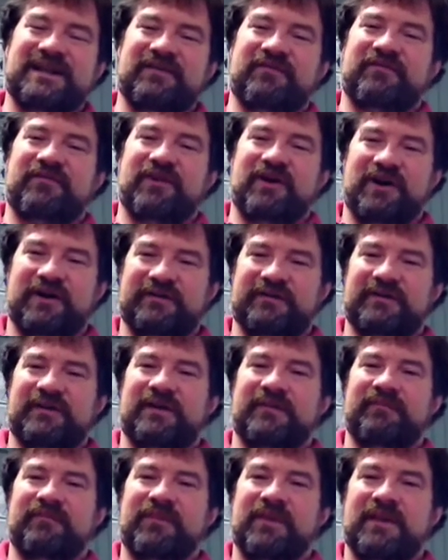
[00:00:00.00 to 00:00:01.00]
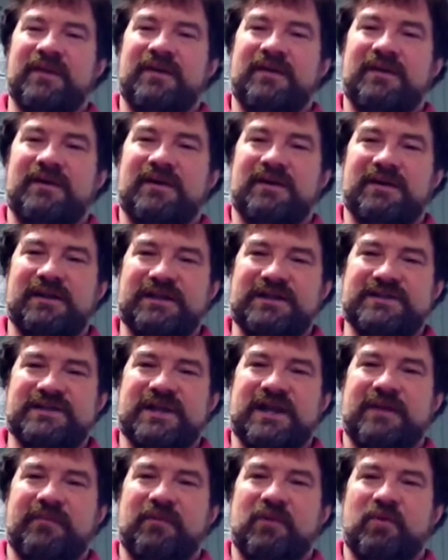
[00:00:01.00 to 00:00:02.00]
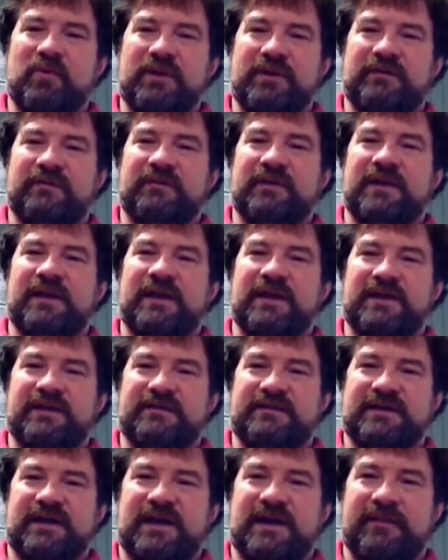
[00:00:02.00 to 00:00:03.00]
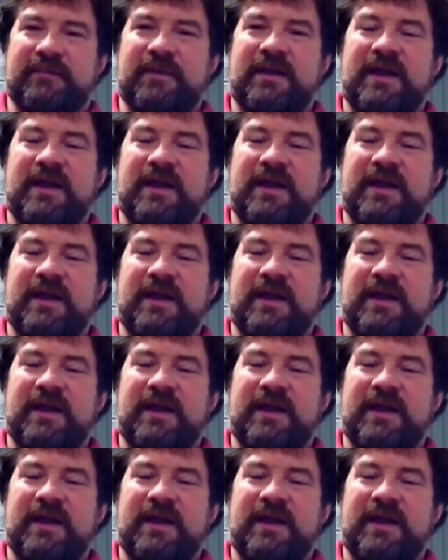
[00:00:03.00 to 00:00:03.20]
if not at least a couple of weeks ahead of time.